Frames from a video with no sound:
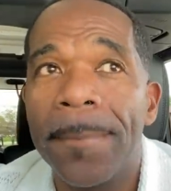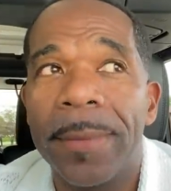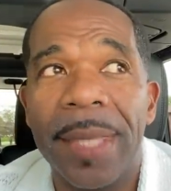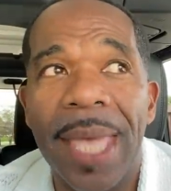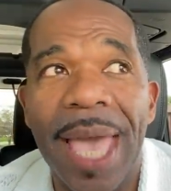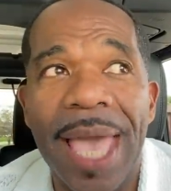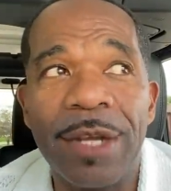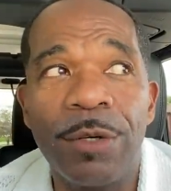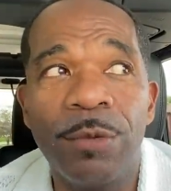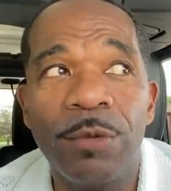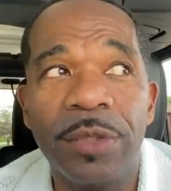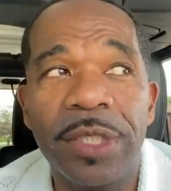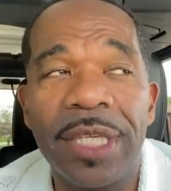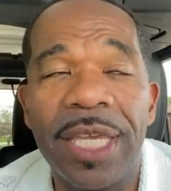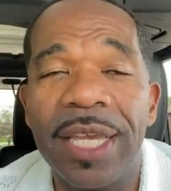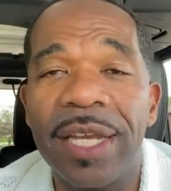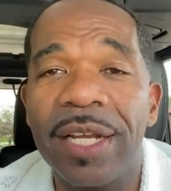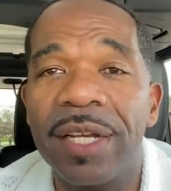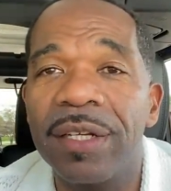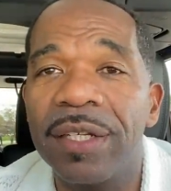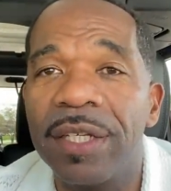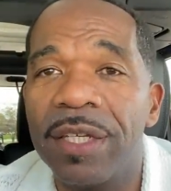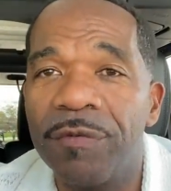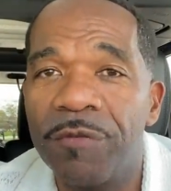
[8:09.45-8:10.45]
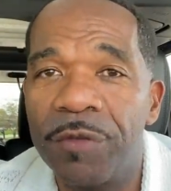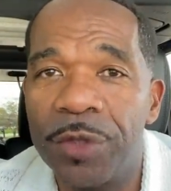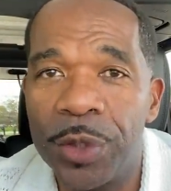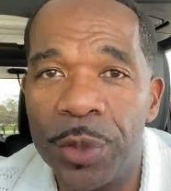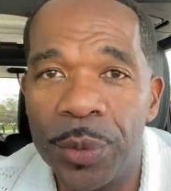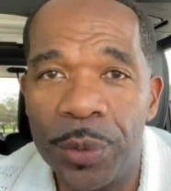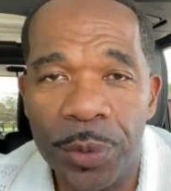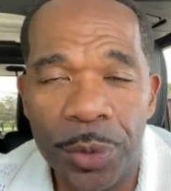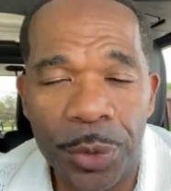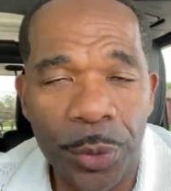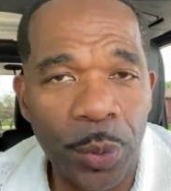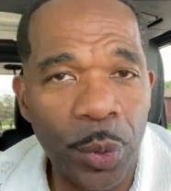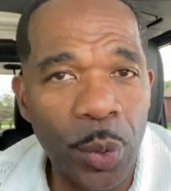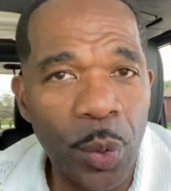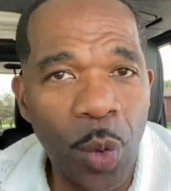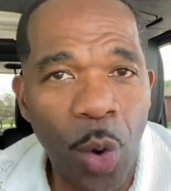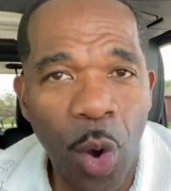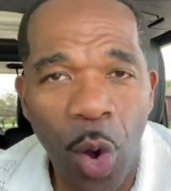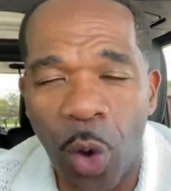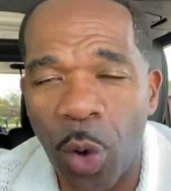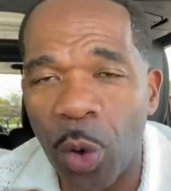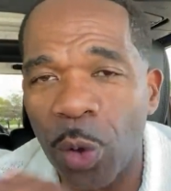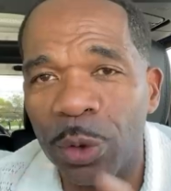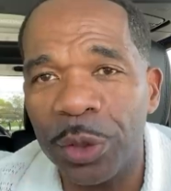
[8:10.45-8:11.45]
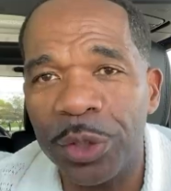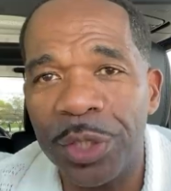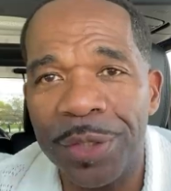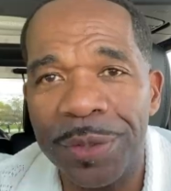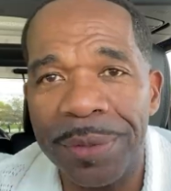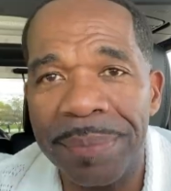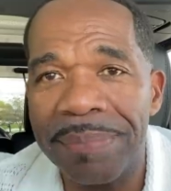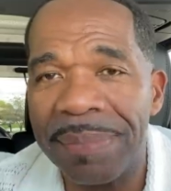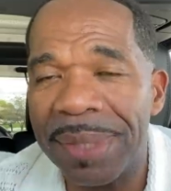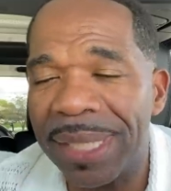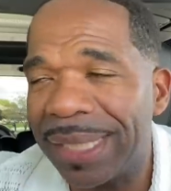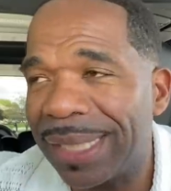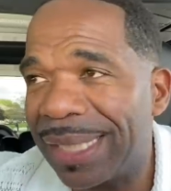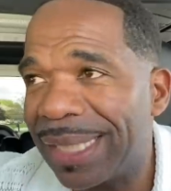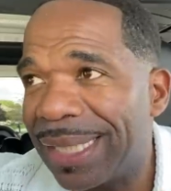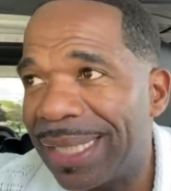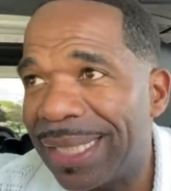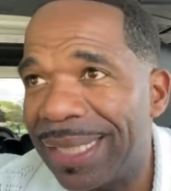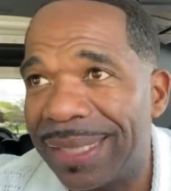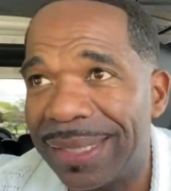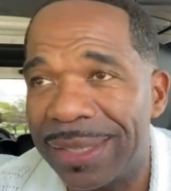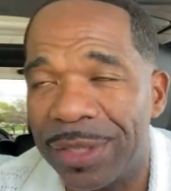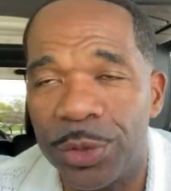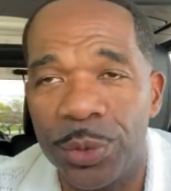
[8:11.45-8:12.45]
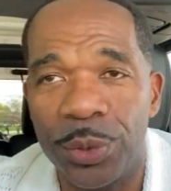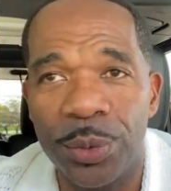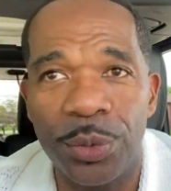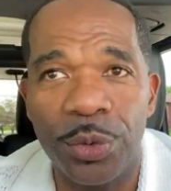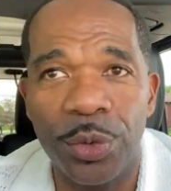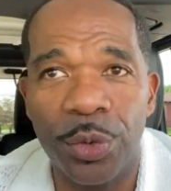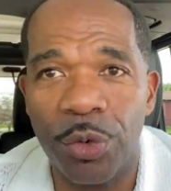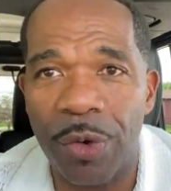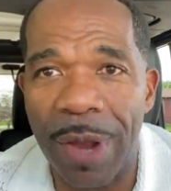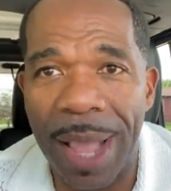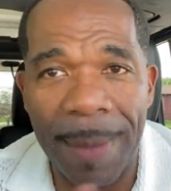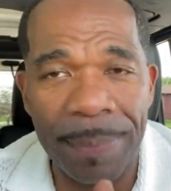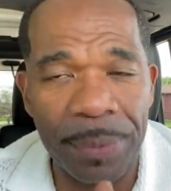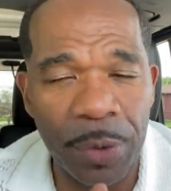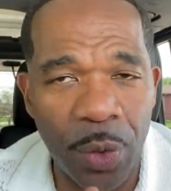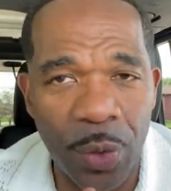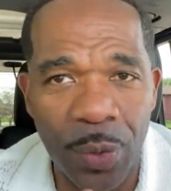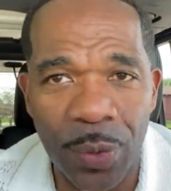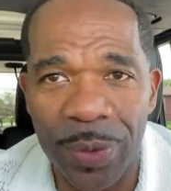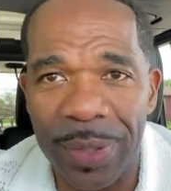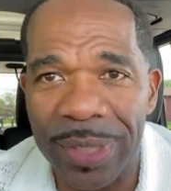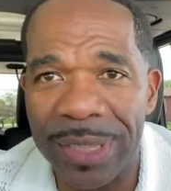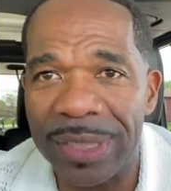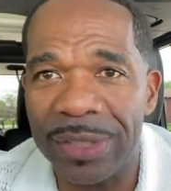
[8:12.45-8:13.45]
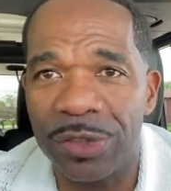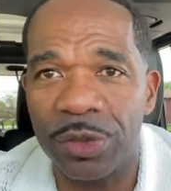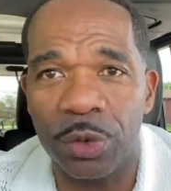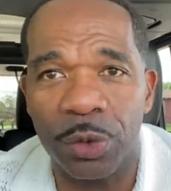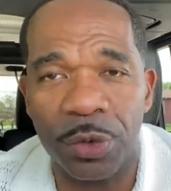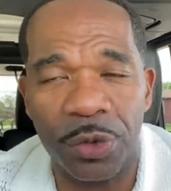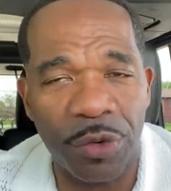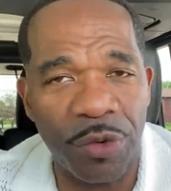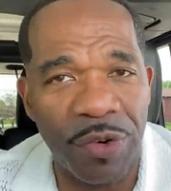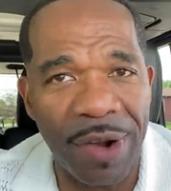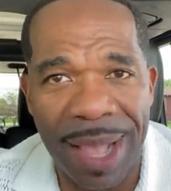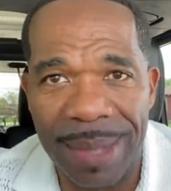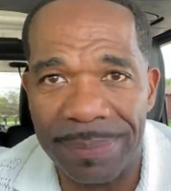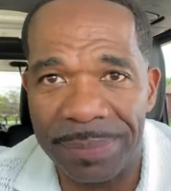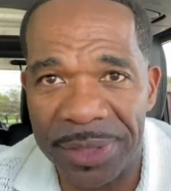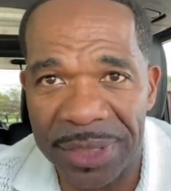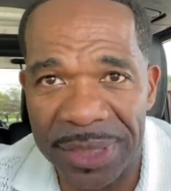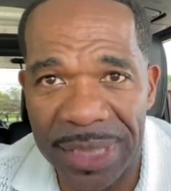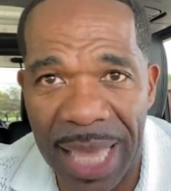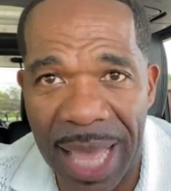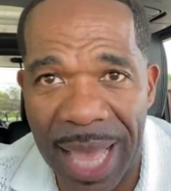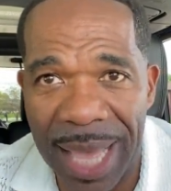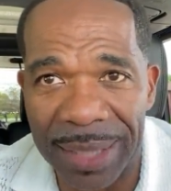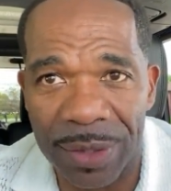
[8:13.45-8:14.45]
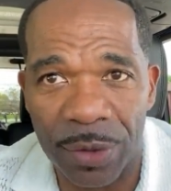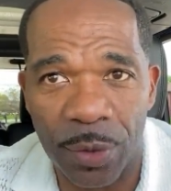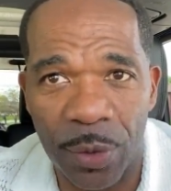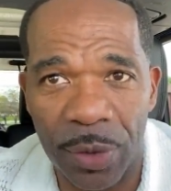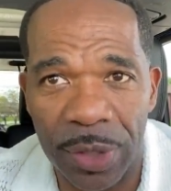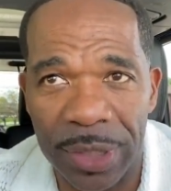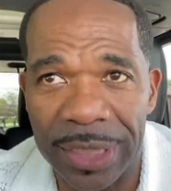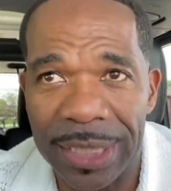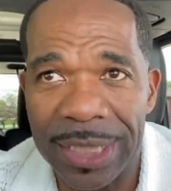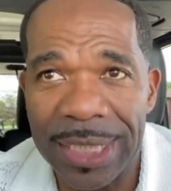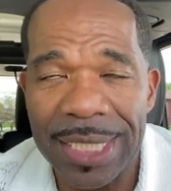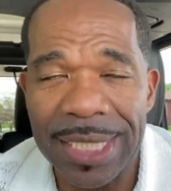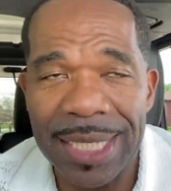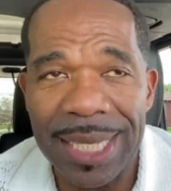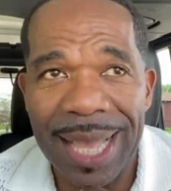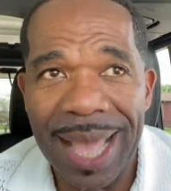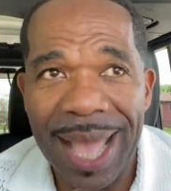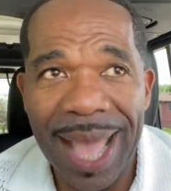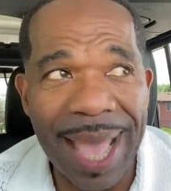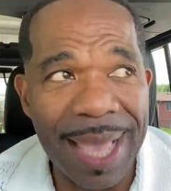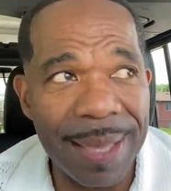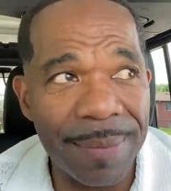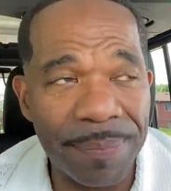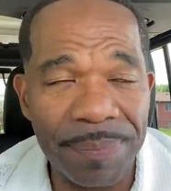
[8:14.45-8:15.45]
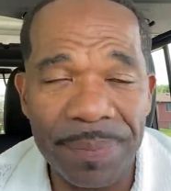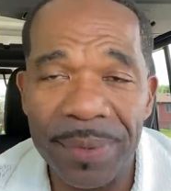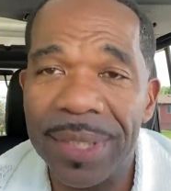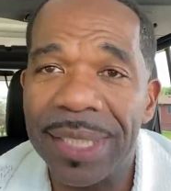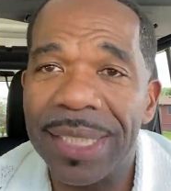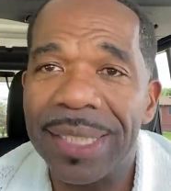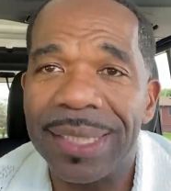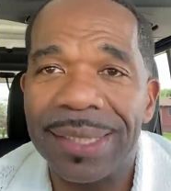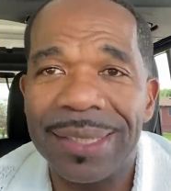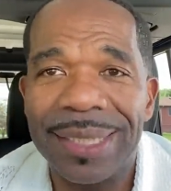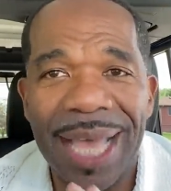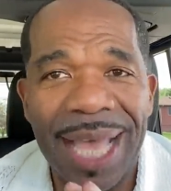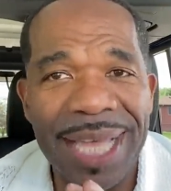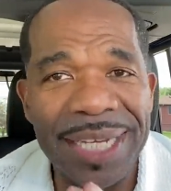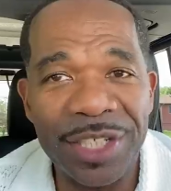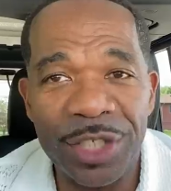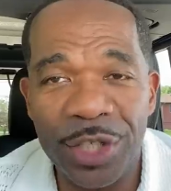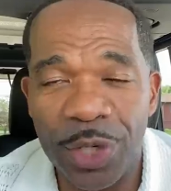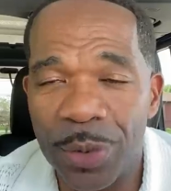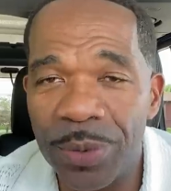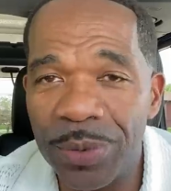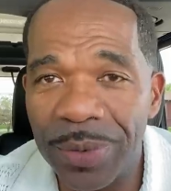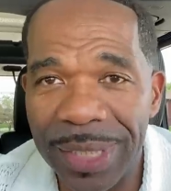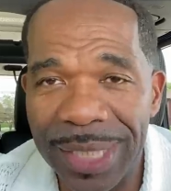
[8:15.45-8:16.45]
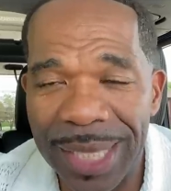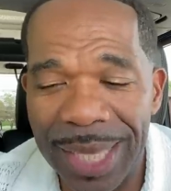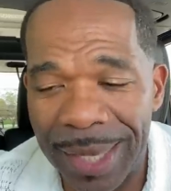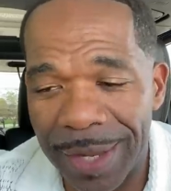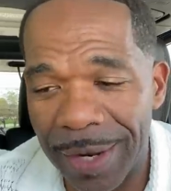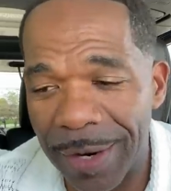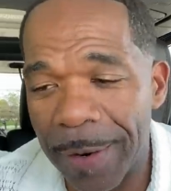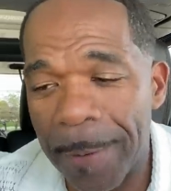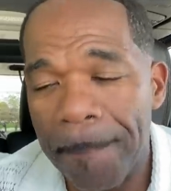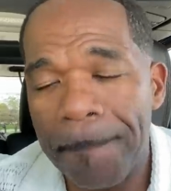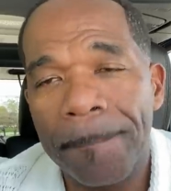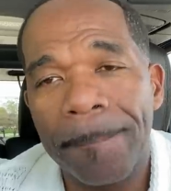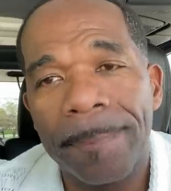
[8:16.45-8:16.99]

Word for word: I don't care if you threw all your money into crap coins or crap stock or hype. I don't care.